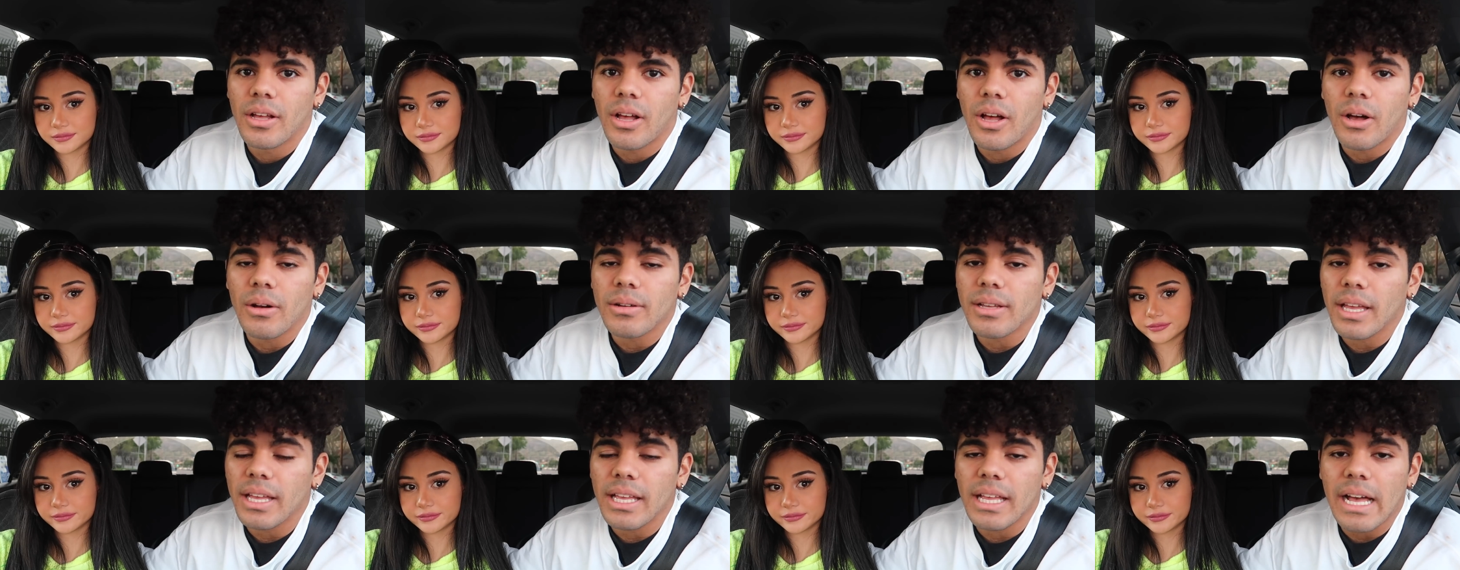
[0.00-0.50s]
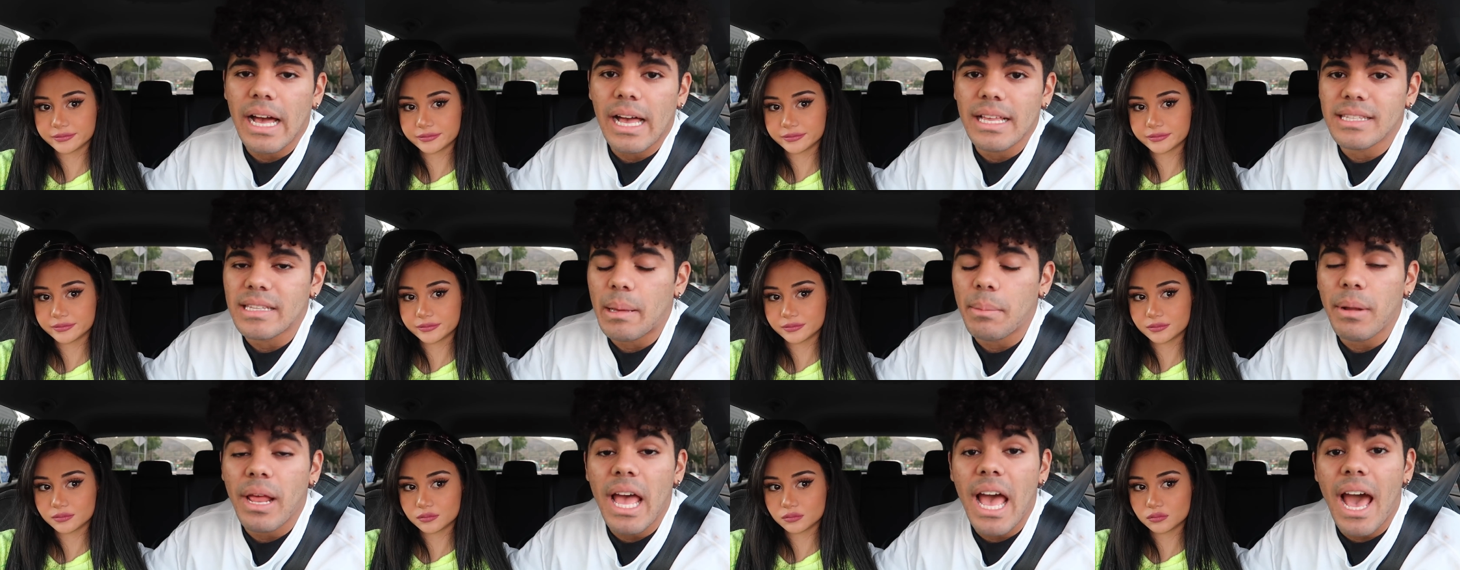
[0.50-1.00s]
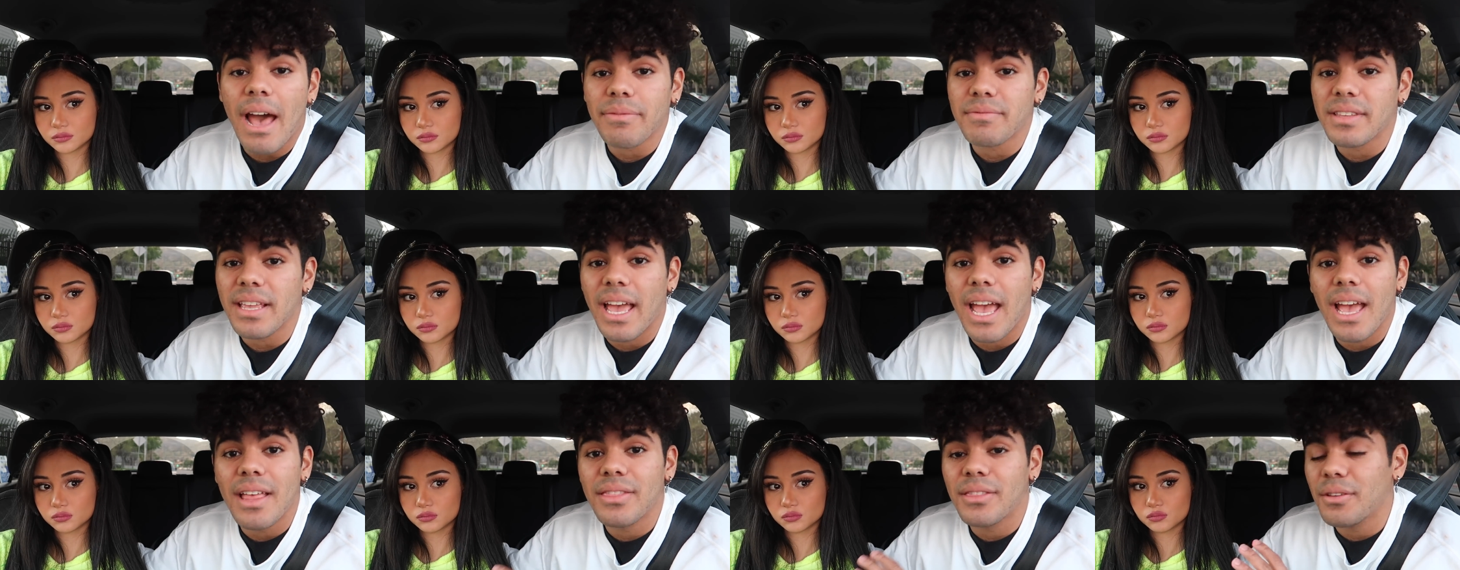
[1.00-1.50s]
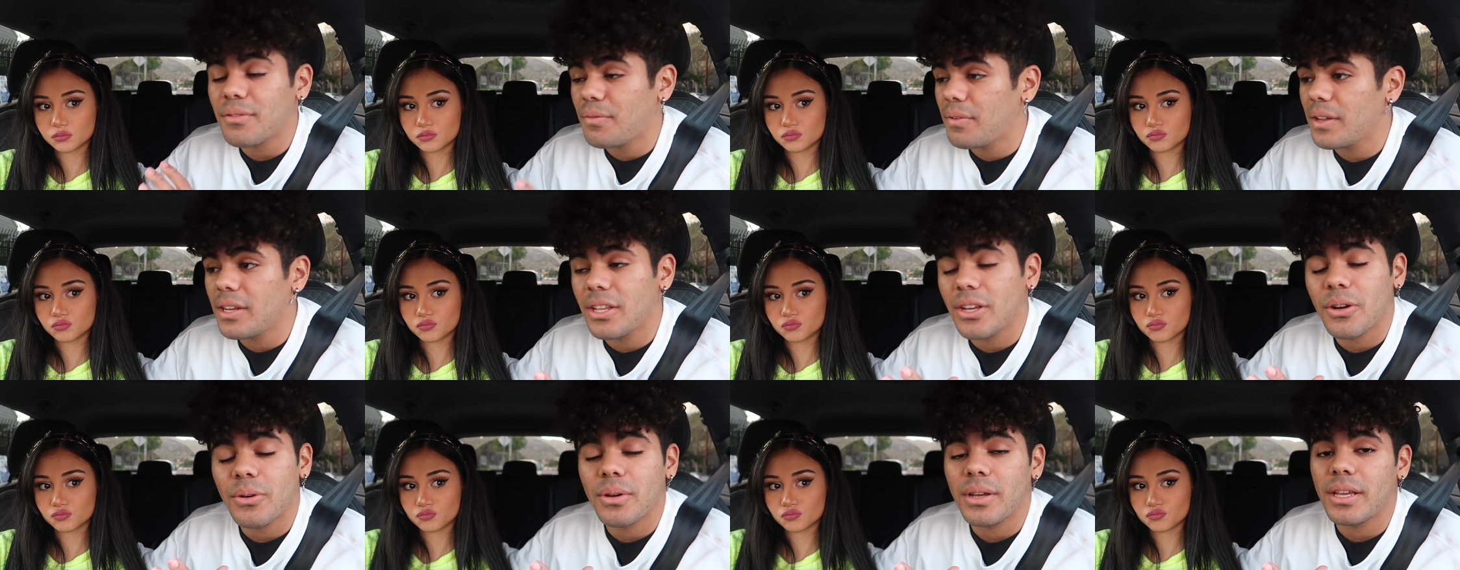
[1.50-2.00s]
Speaker 1: Okay, guys, I'm gonna have to end the
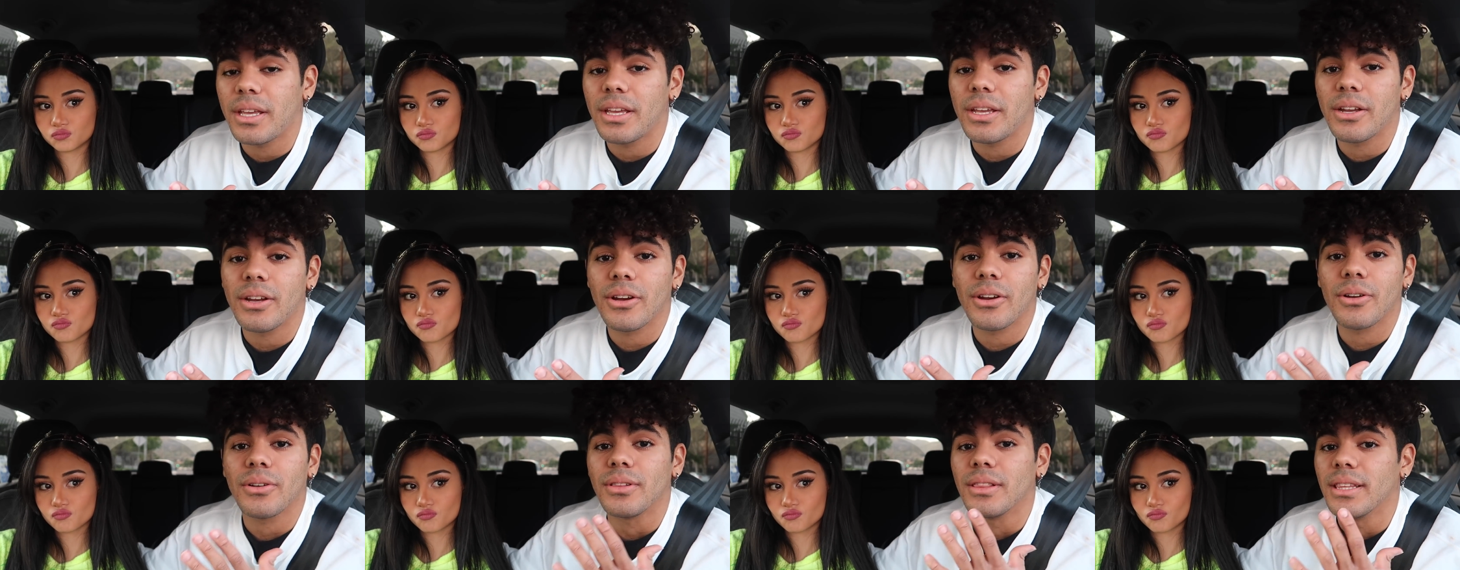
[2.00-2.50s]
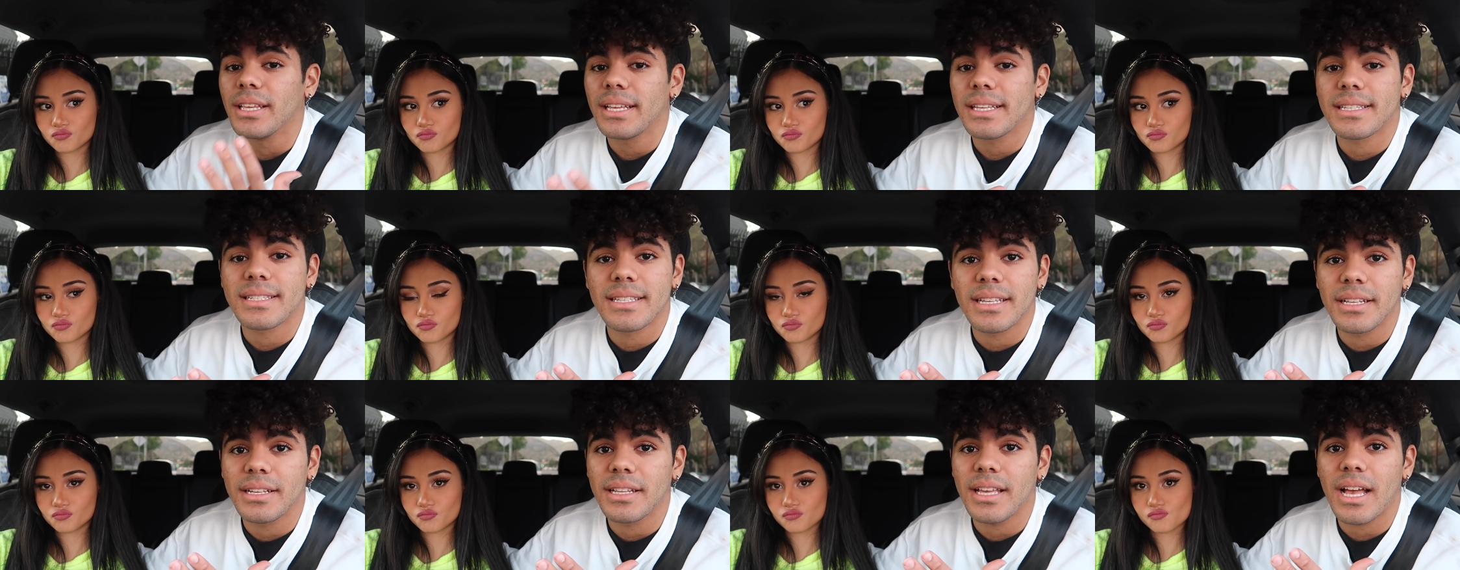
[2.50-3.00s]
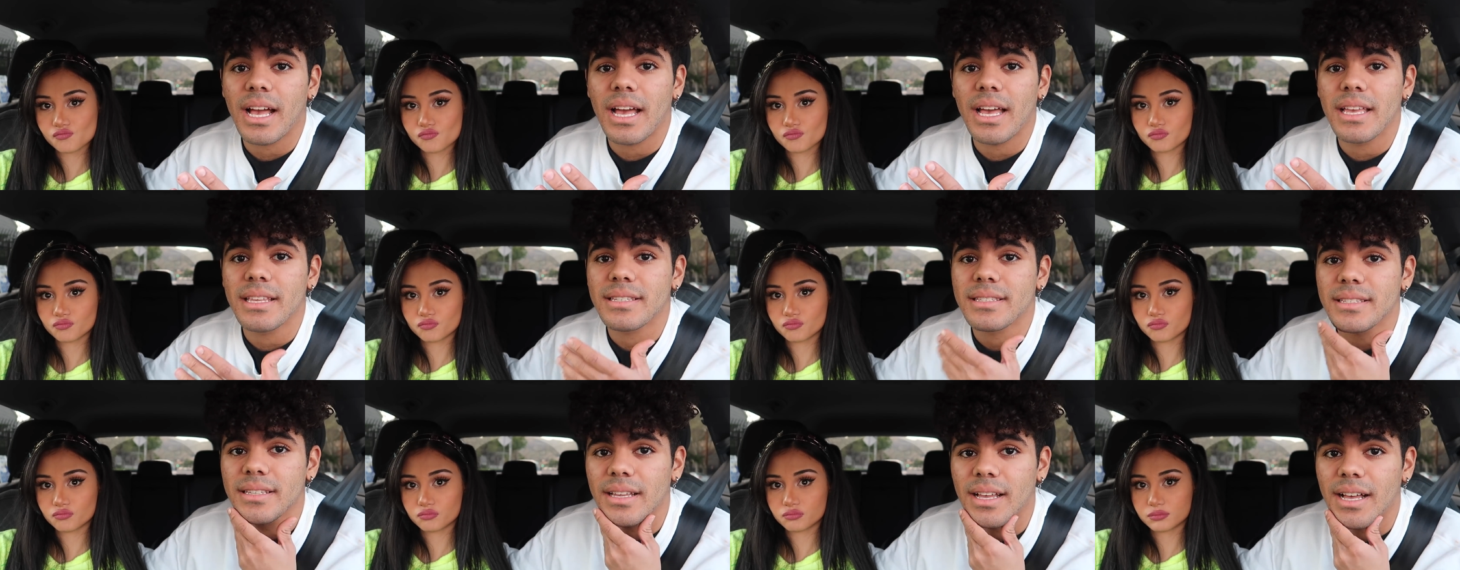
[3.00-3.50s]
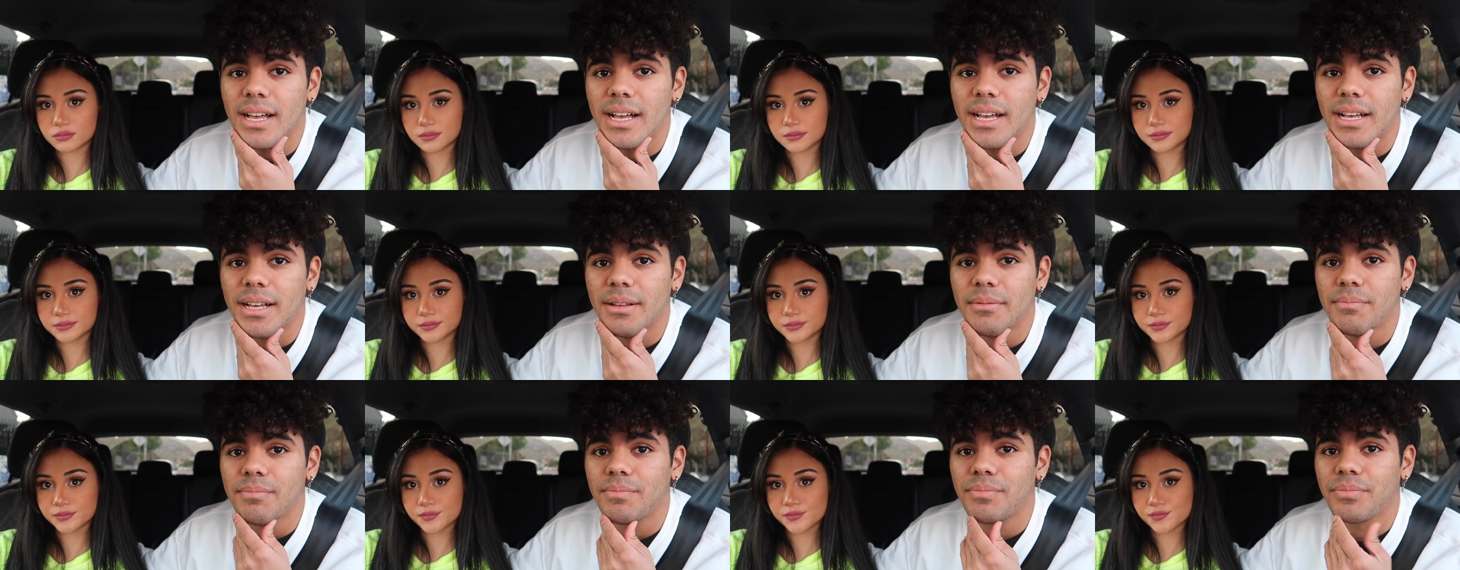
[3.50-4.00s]
video here. Listen, guys,
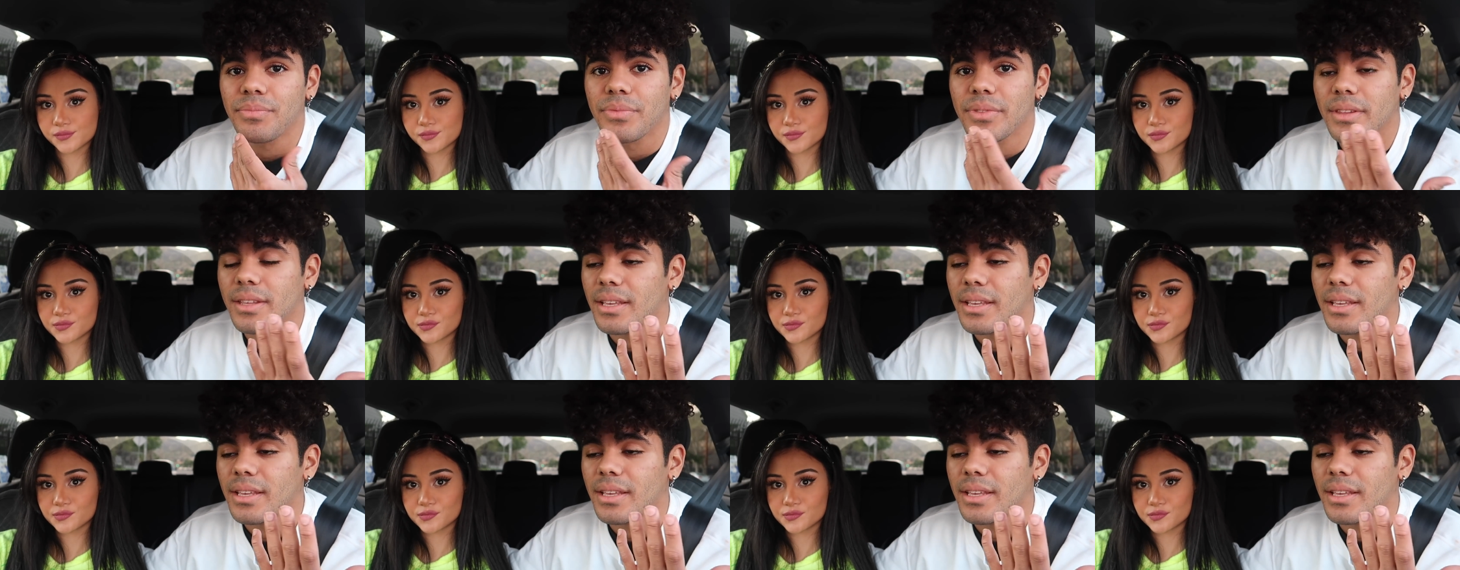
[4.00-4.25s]
um...